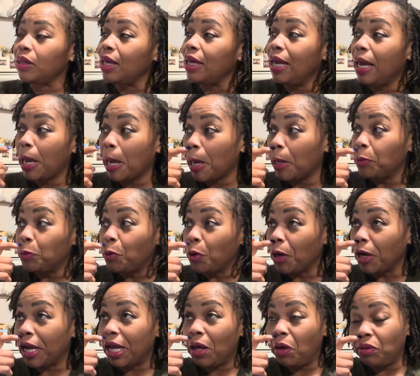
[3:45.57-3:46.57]
And we're
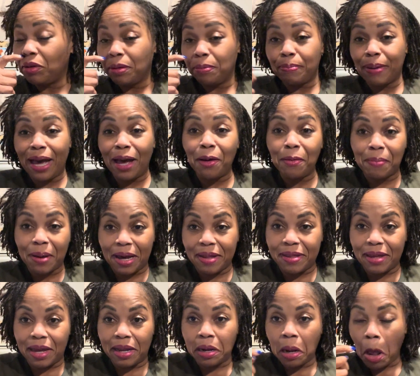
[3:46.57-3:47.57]
held and bound by
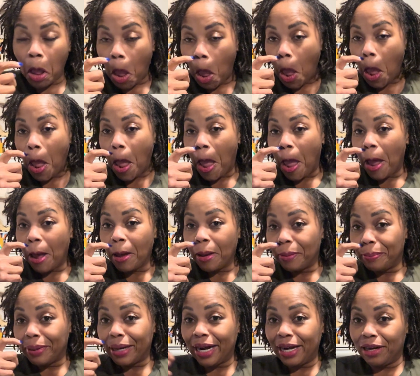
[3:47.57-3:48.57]
that,
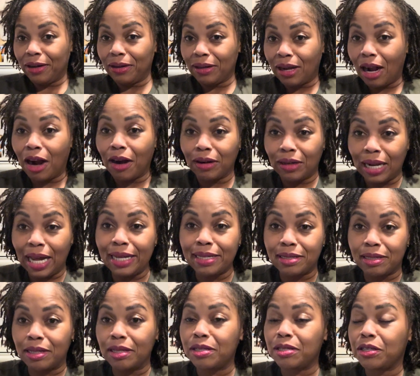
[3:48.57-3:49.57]
by our
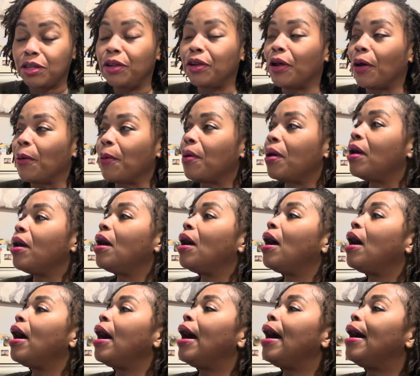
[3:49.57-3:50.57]
license.
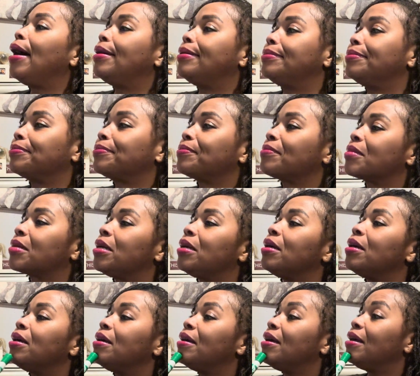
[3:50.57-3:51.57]
Um,
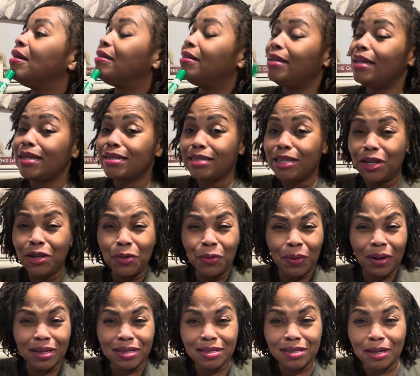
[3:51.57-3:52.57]
the next thing, you
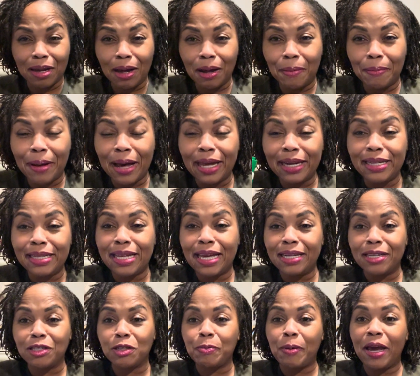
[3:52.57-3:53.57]
want somebody that
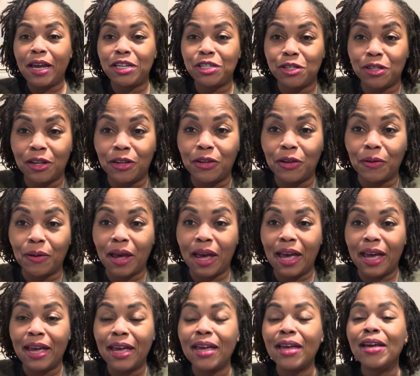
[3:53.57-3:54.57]
is patient,
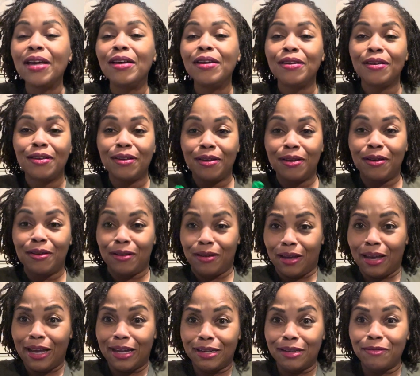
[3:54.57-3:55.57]
okay?
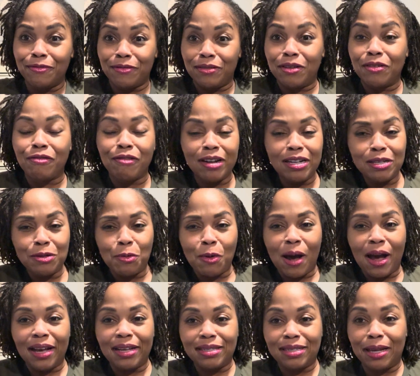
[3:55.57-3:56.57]
And the reason
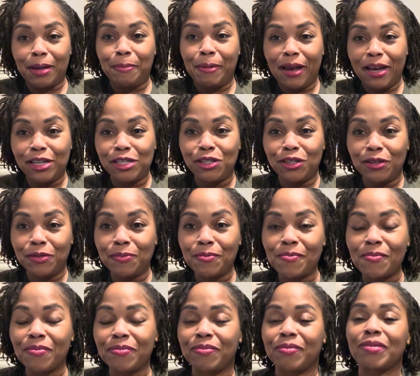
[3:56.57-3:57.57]
why I say patient
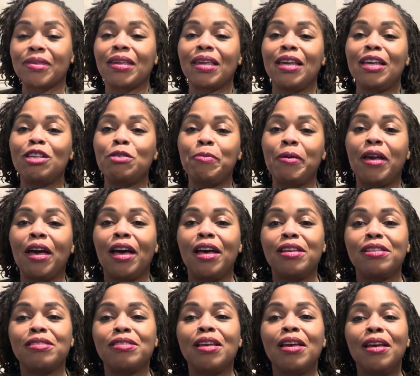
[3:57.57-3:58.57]
is
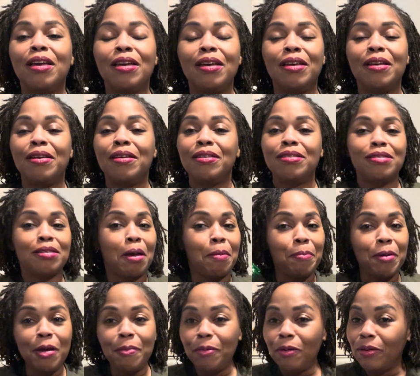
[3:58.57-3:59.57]
because some
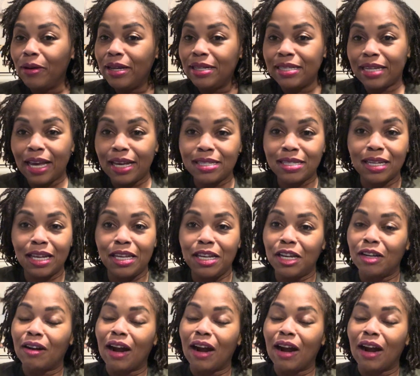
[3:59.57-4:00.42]
people, it takes a year.